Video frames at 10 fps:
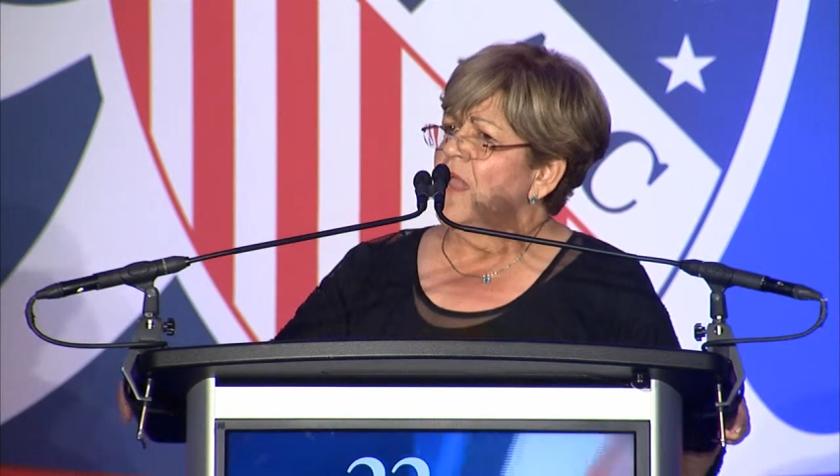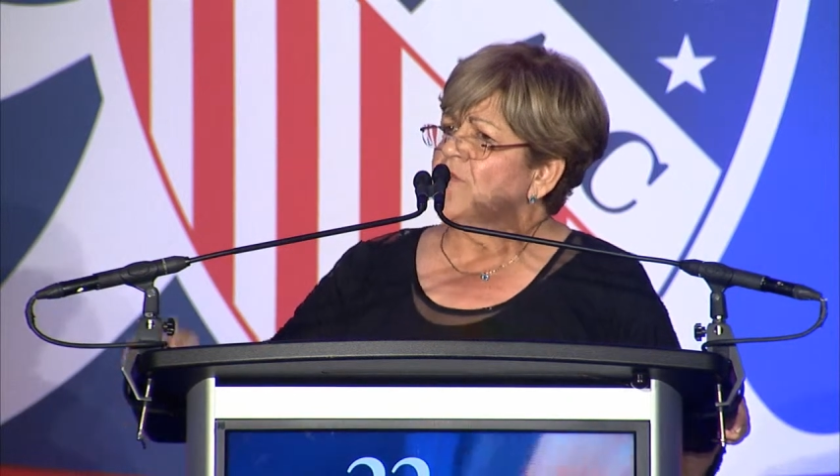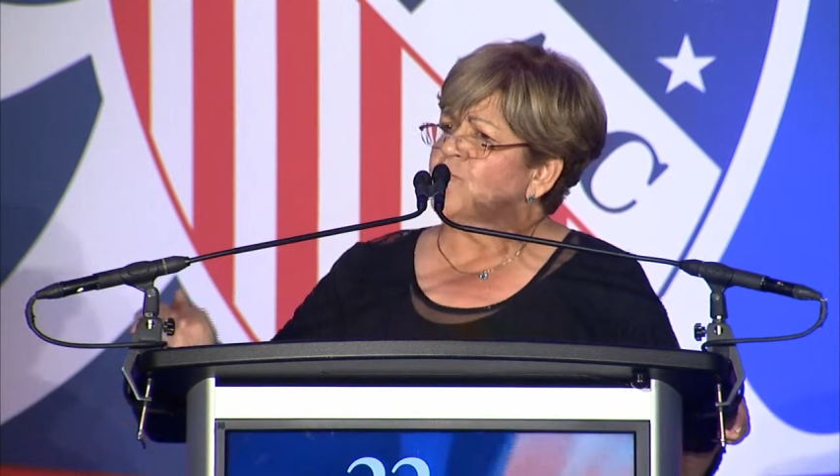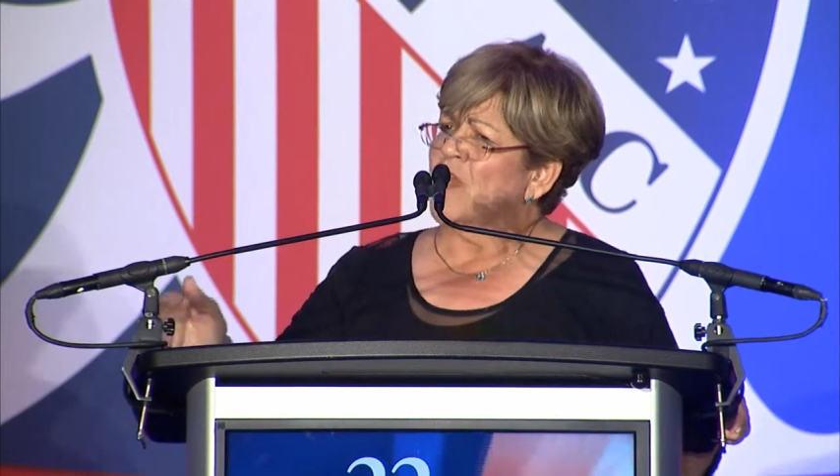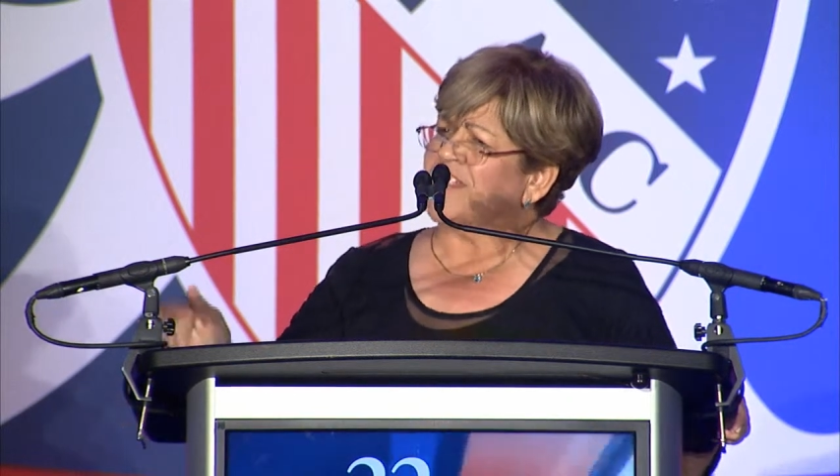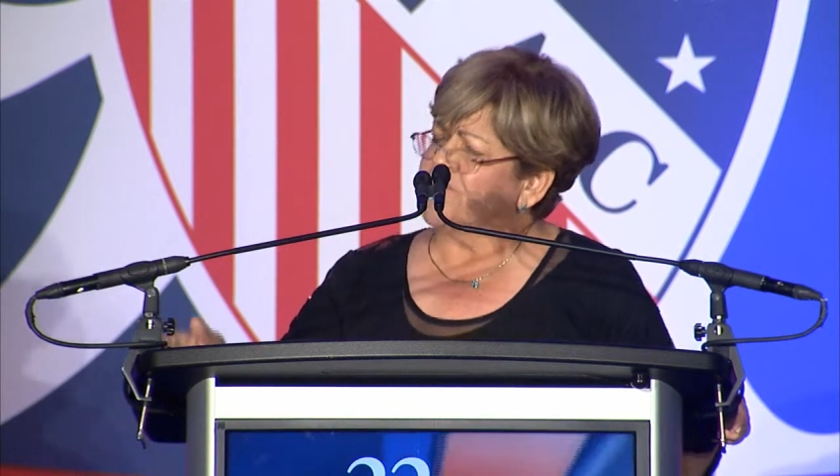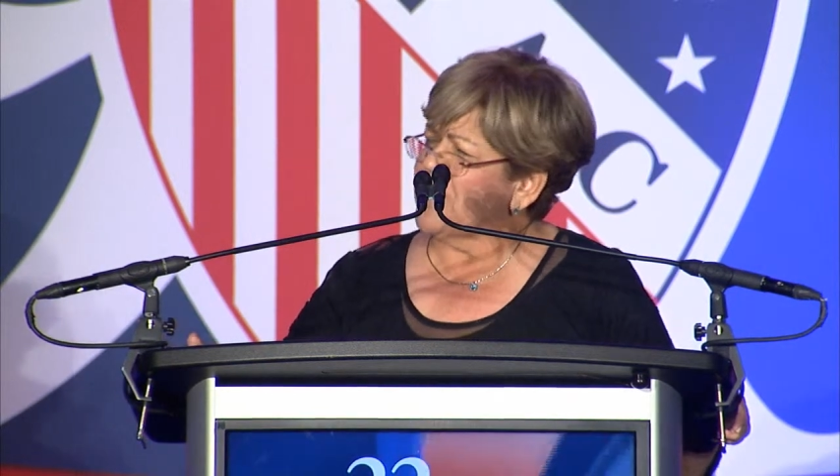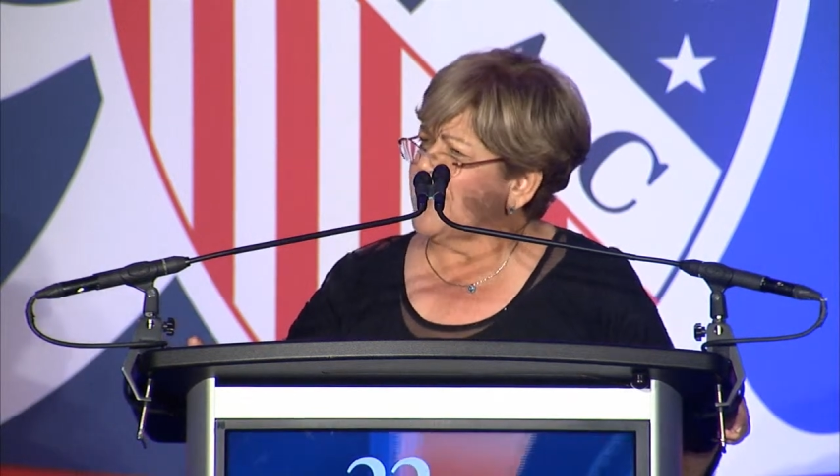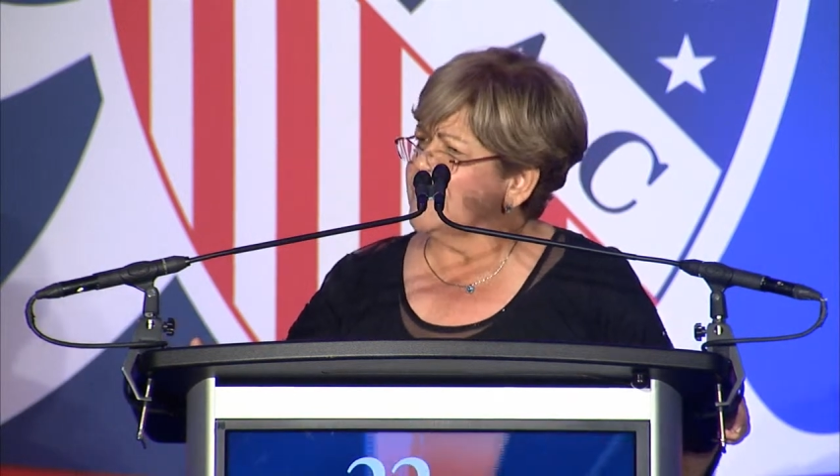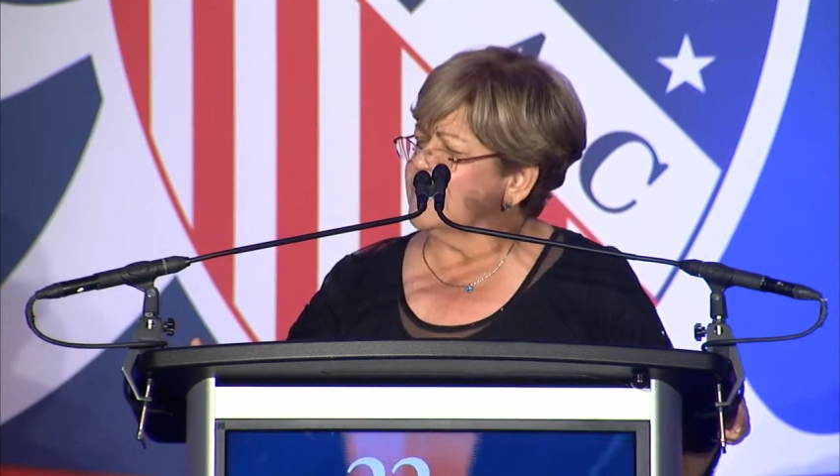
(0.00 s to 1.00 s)
to
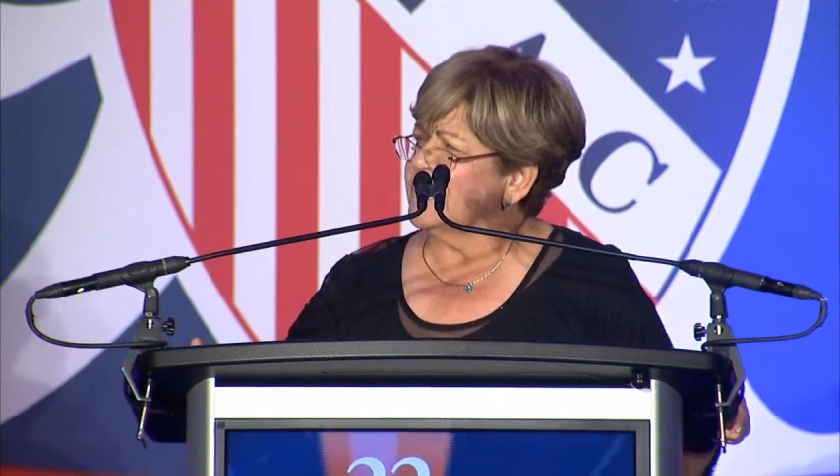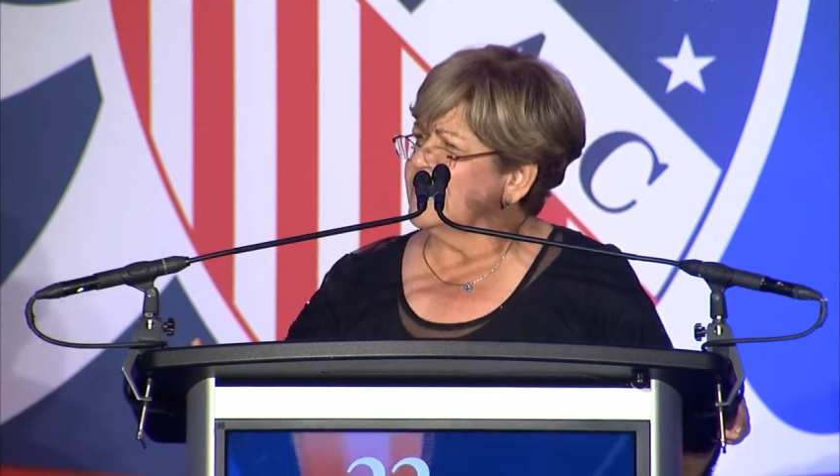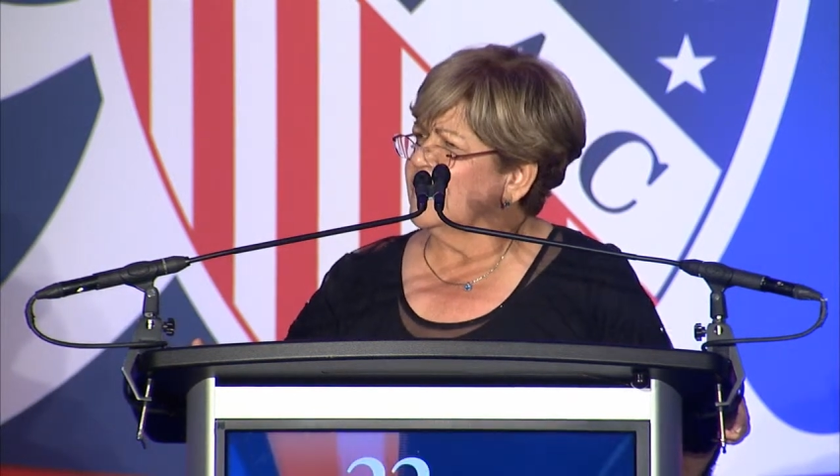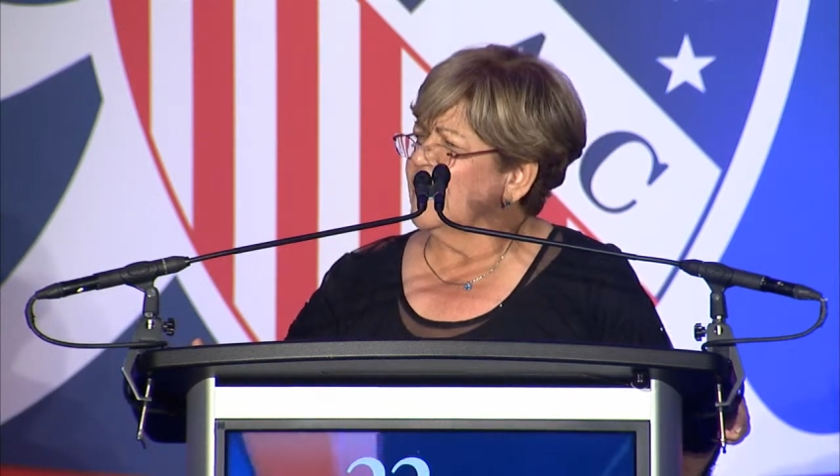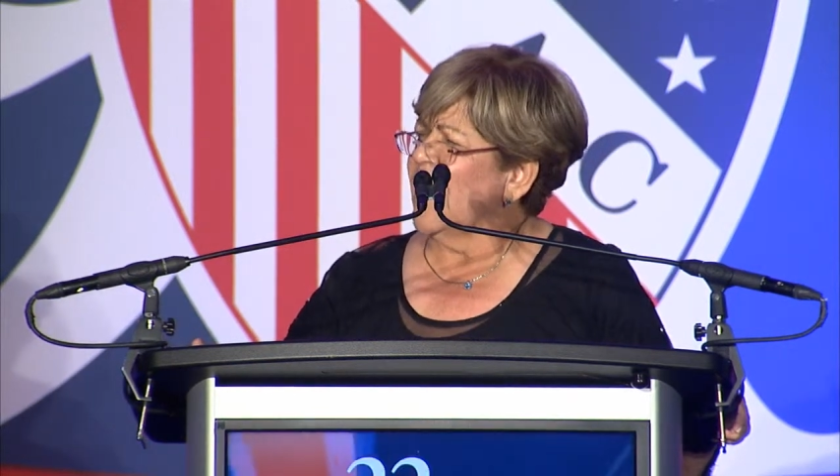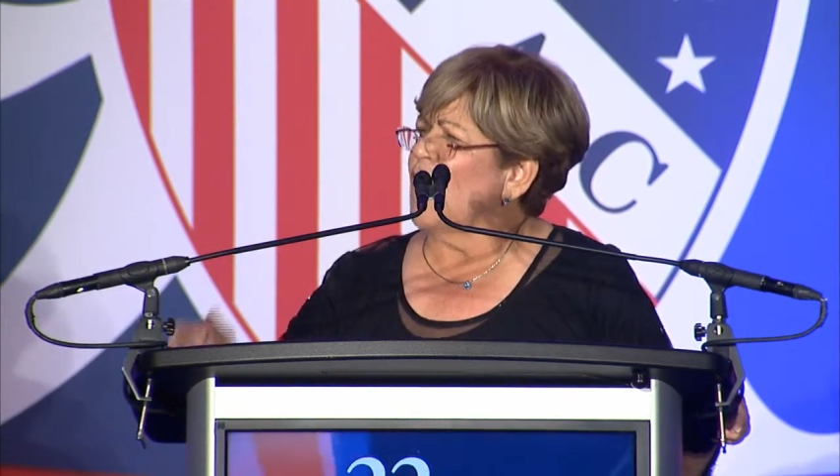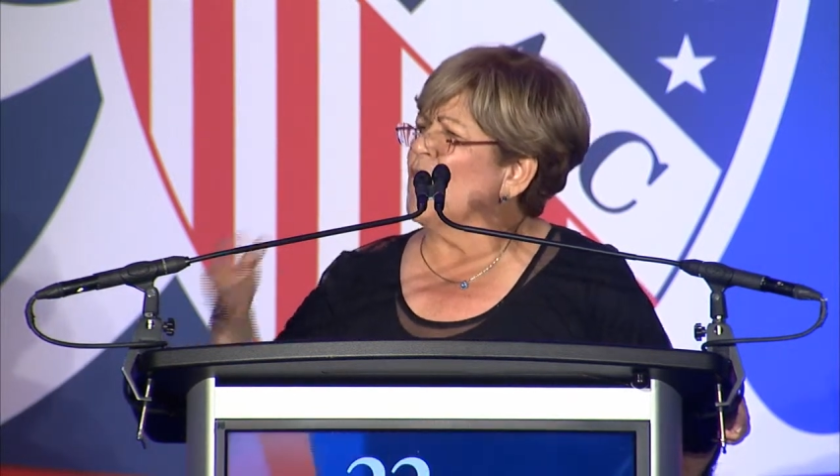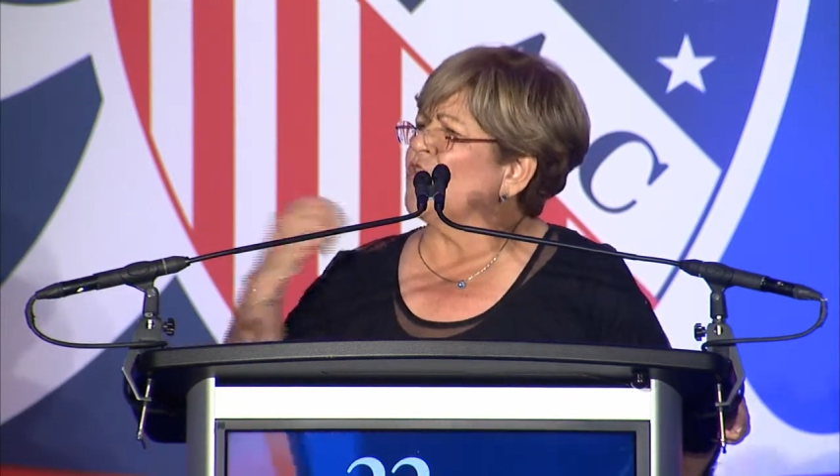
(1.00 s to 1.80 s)
express our